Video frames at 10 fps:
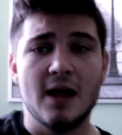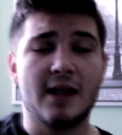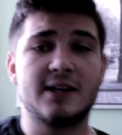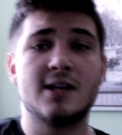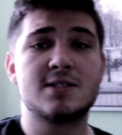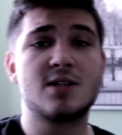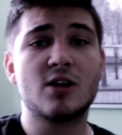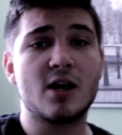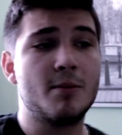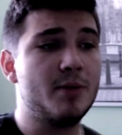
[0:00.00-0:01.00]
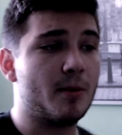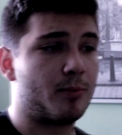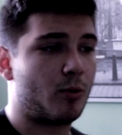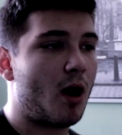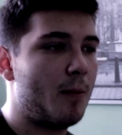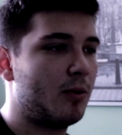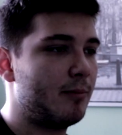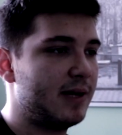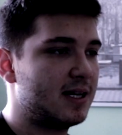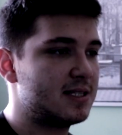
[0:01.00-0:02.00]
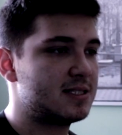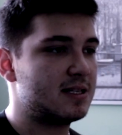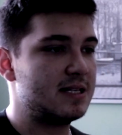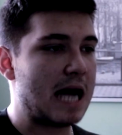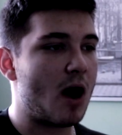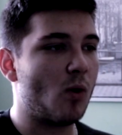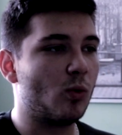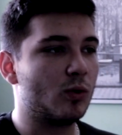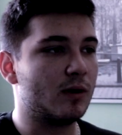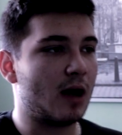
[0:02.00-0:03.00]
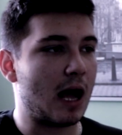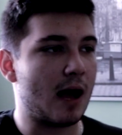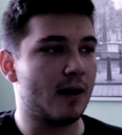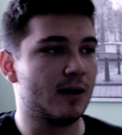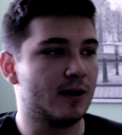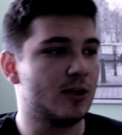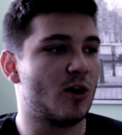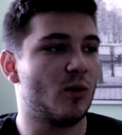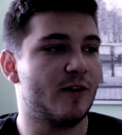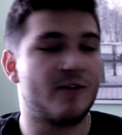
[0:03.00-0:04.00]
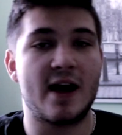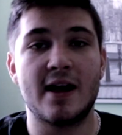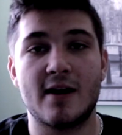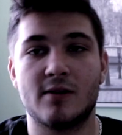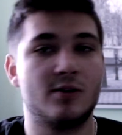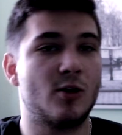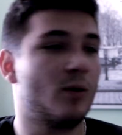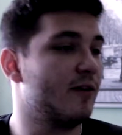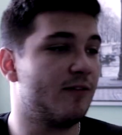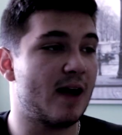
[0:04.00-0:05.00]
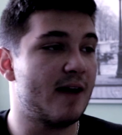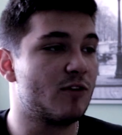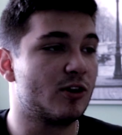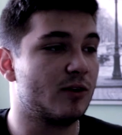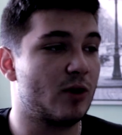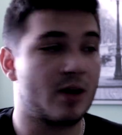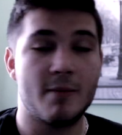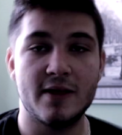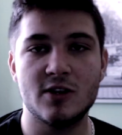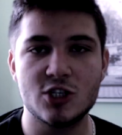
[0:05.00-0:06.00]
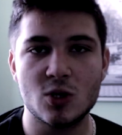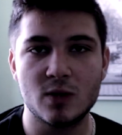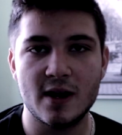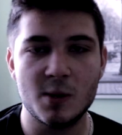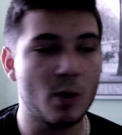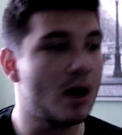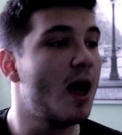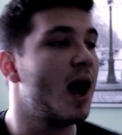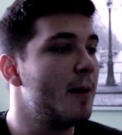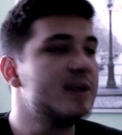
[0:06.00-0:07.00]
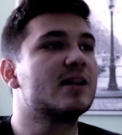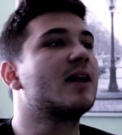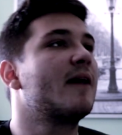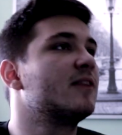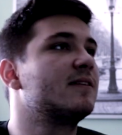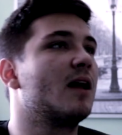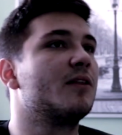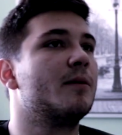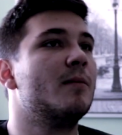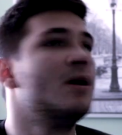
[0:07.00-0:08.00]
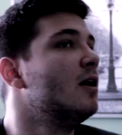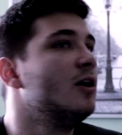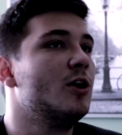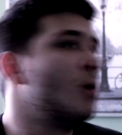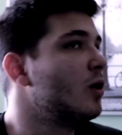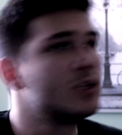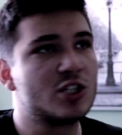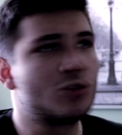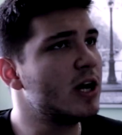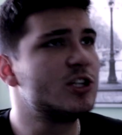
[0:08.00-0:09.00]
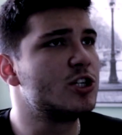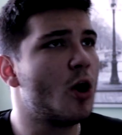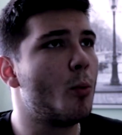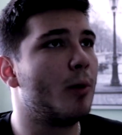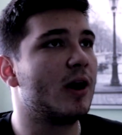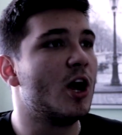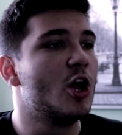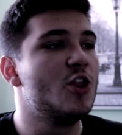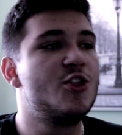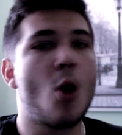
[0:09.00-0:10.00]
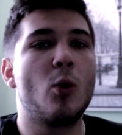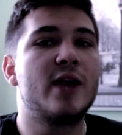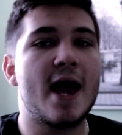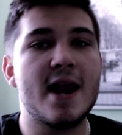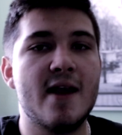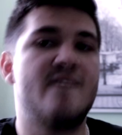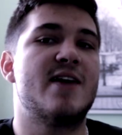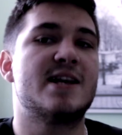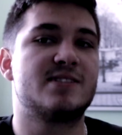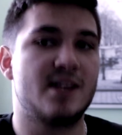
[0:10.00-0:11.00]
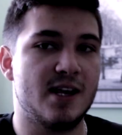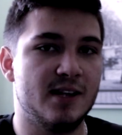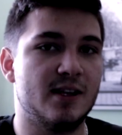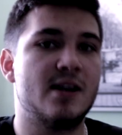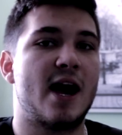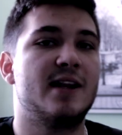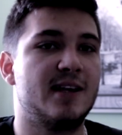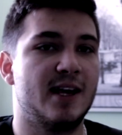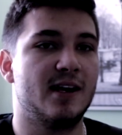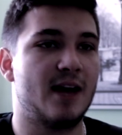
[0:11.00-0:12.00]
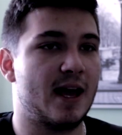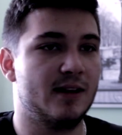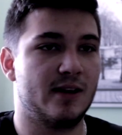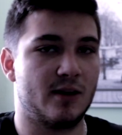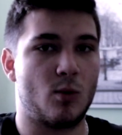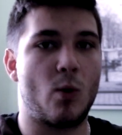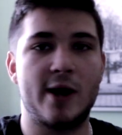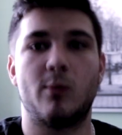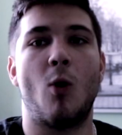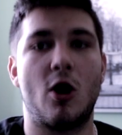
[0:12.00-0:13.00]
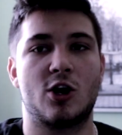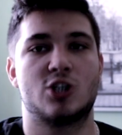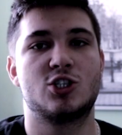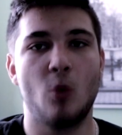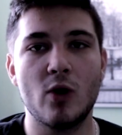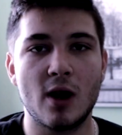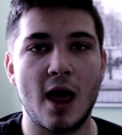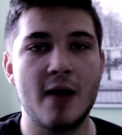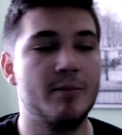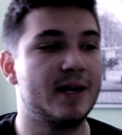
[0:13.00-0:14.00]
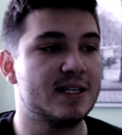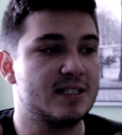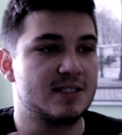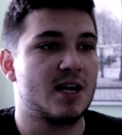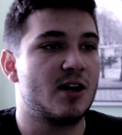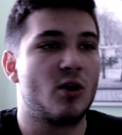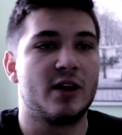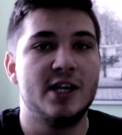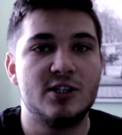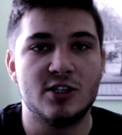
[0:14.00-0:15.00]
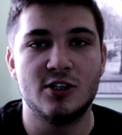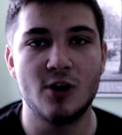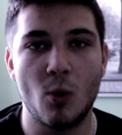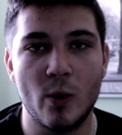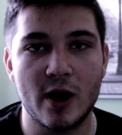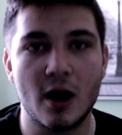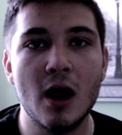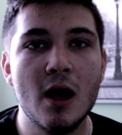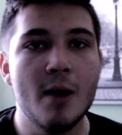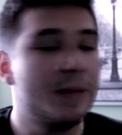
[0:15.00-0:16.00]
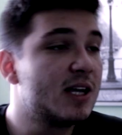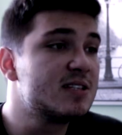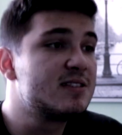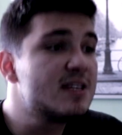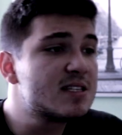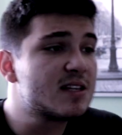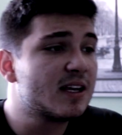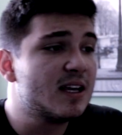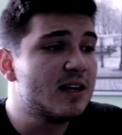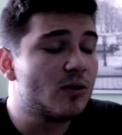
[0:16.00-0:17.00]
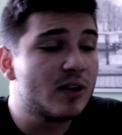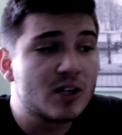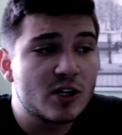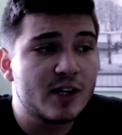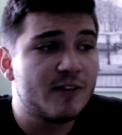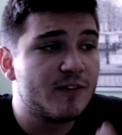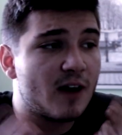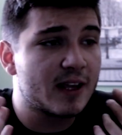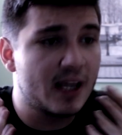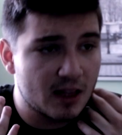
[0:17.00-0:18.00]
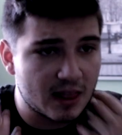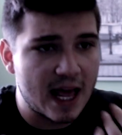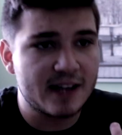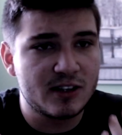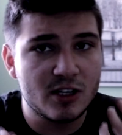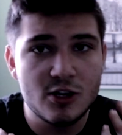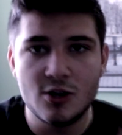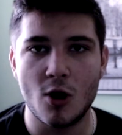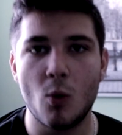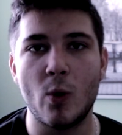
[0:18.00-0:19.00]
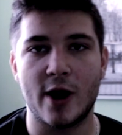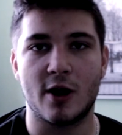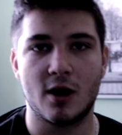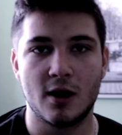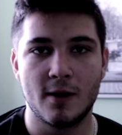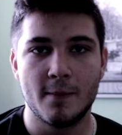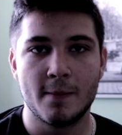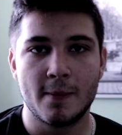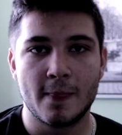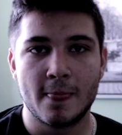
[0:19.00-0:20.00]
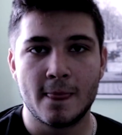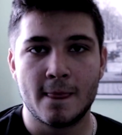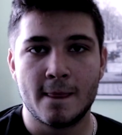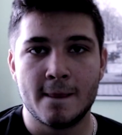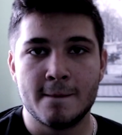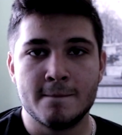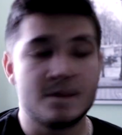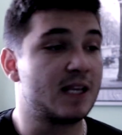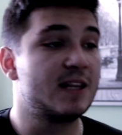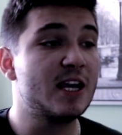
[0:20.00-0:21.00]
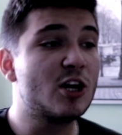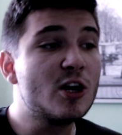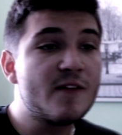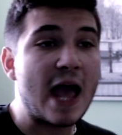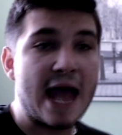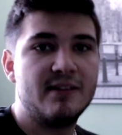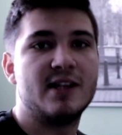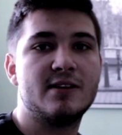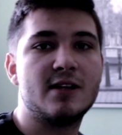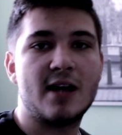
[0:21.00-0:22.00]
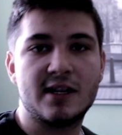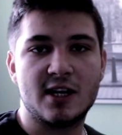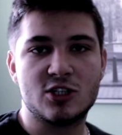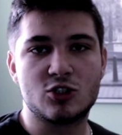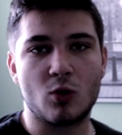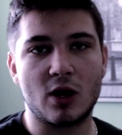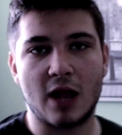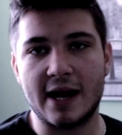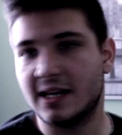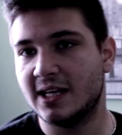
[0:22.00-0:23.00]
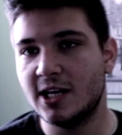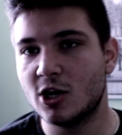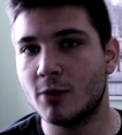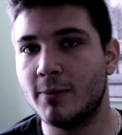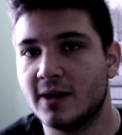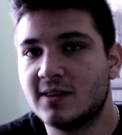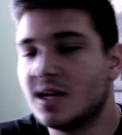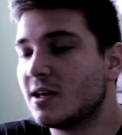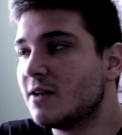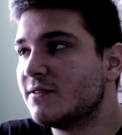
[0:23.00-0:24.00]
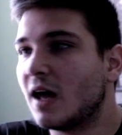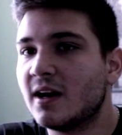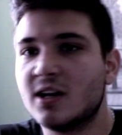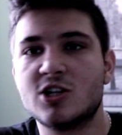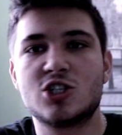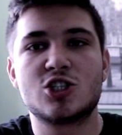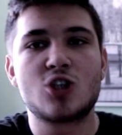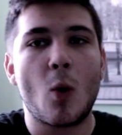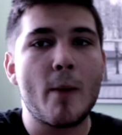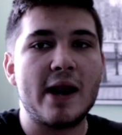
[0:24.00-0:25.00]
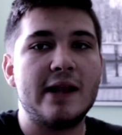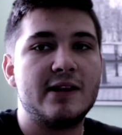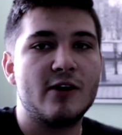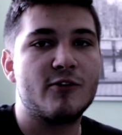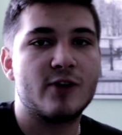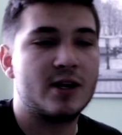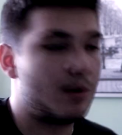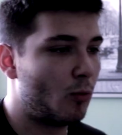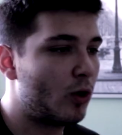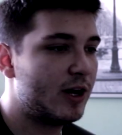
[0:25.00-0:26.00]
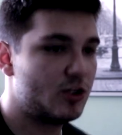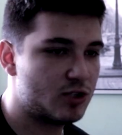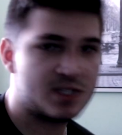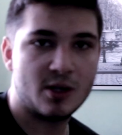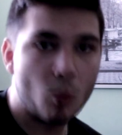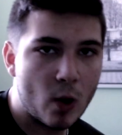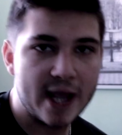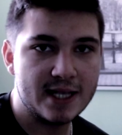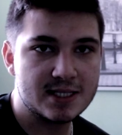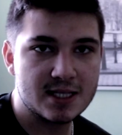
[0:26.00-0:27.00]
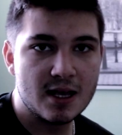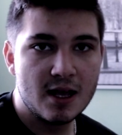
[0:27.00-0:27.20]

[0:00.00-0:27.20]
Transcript: it's still gonna be a problem because now, if I ever recommend this show to anyone, I'm basically gonna have to tell them, it's a great show, but don't get invested in the Night King and the White Walker storyline because it's gonna lead to nowhere. Because this, it literally fucking led to nowhere. They could have ended the Night King storyline here, but they could have done it in so many different and more interesting ways.